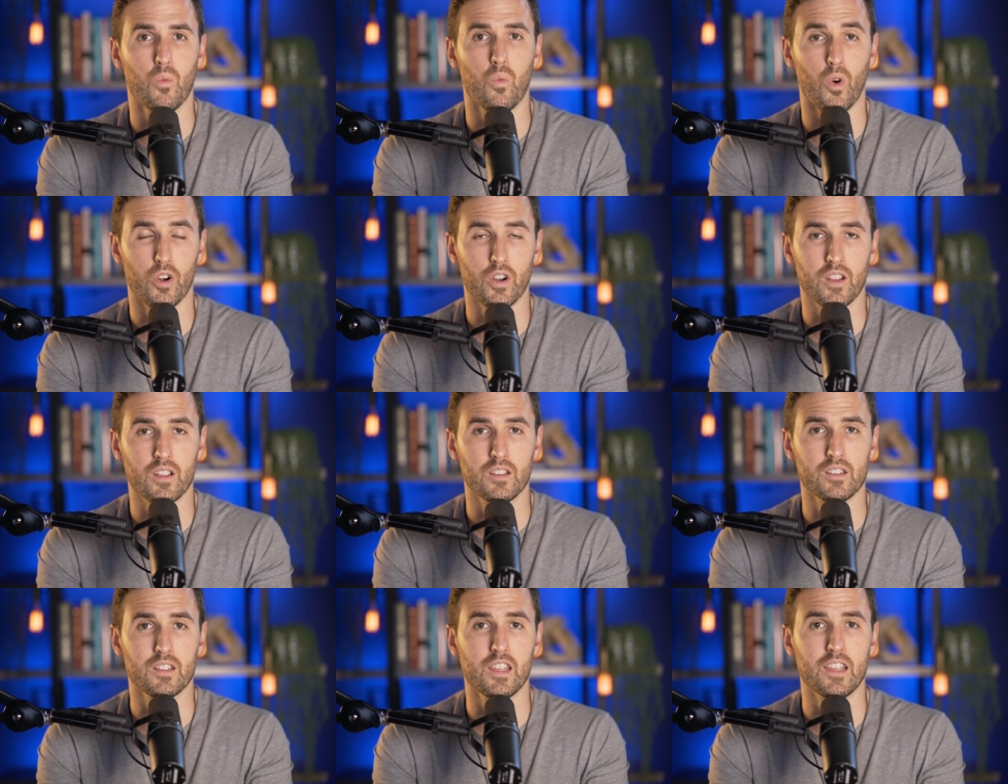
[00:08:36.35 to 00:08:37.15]
work
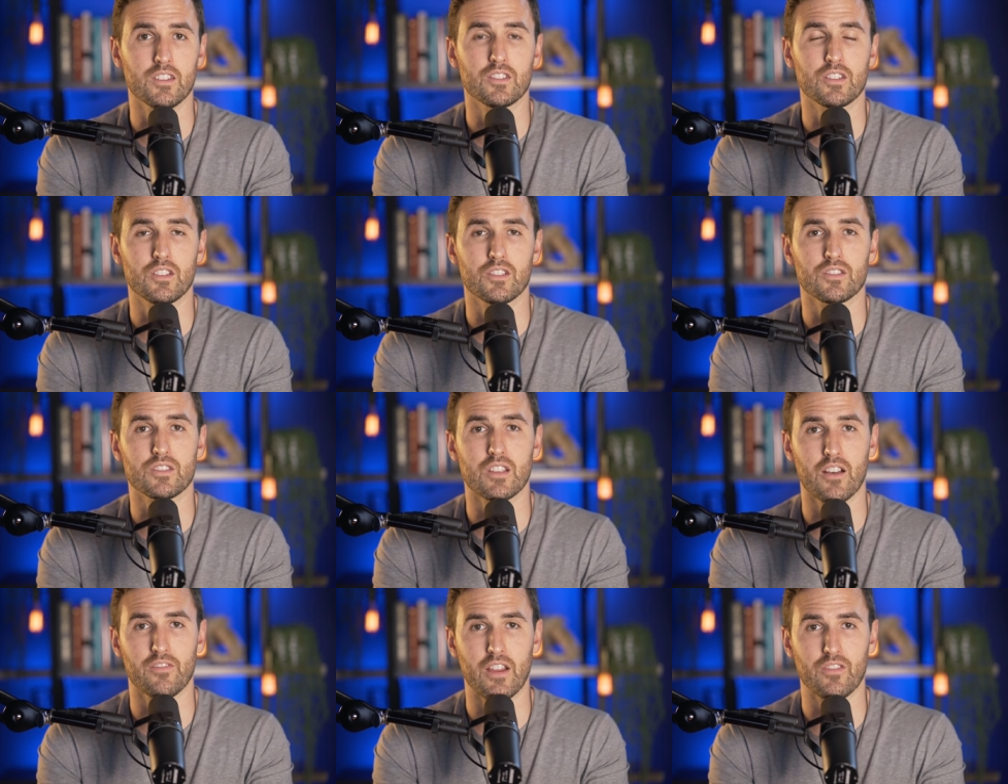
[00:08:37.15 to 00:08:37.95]
into
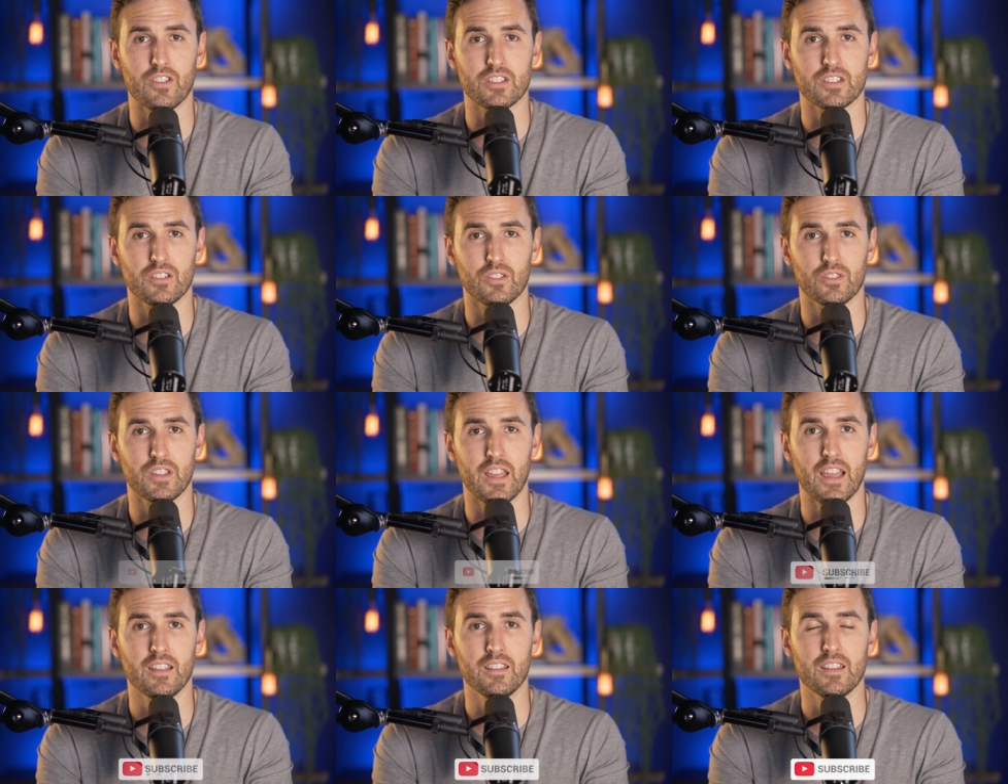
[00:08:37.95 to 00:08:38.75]
yourself every single
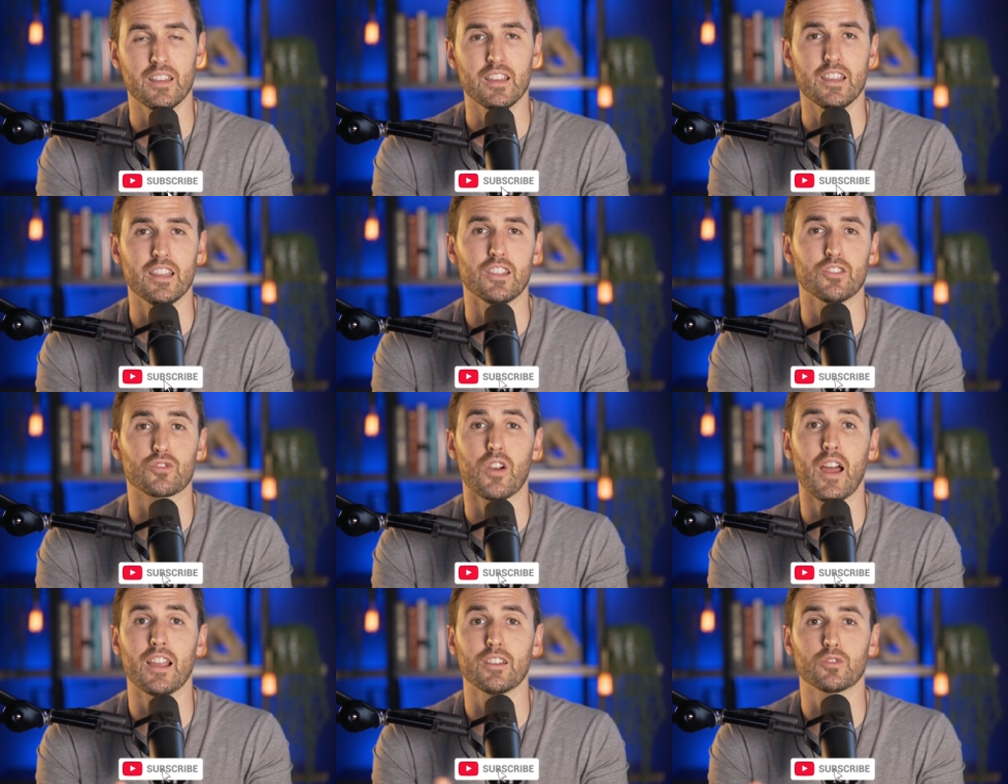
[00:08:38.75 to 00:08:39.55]
day and
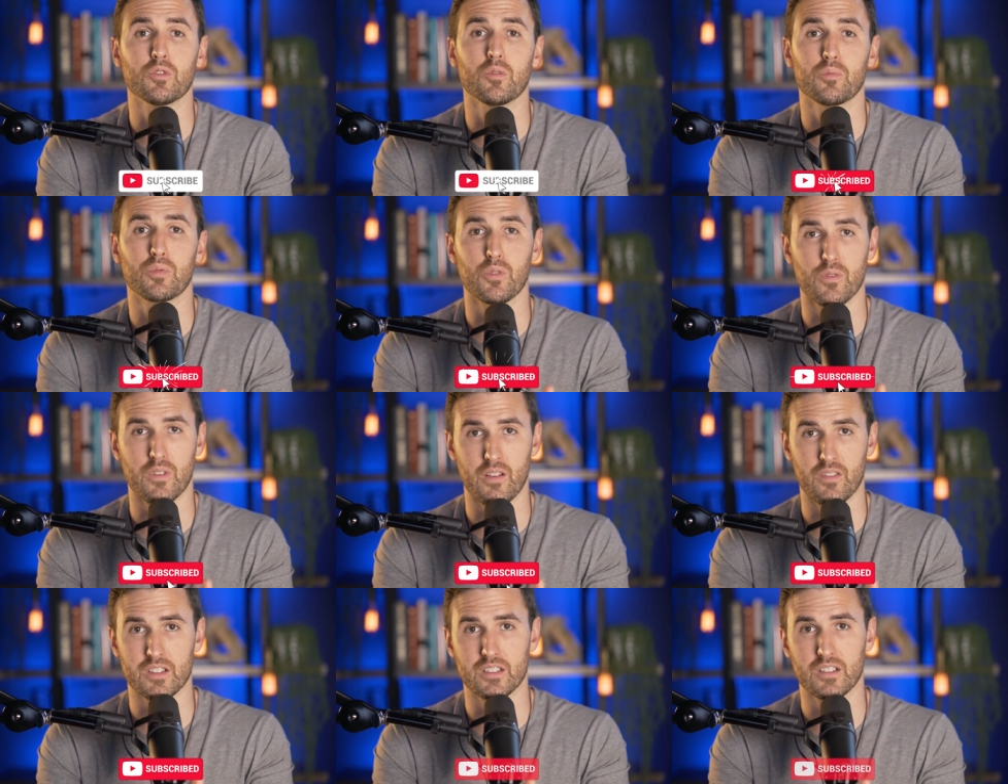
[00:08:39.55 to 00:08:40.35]
trying to improve
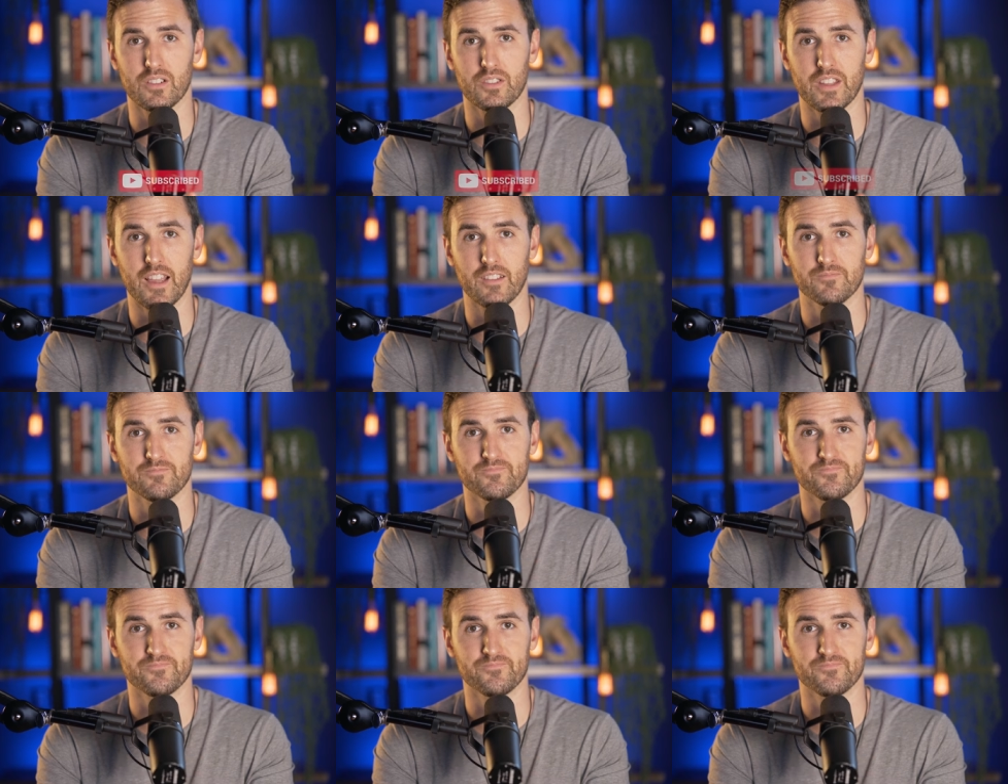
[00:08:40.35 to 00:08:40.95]
every single day.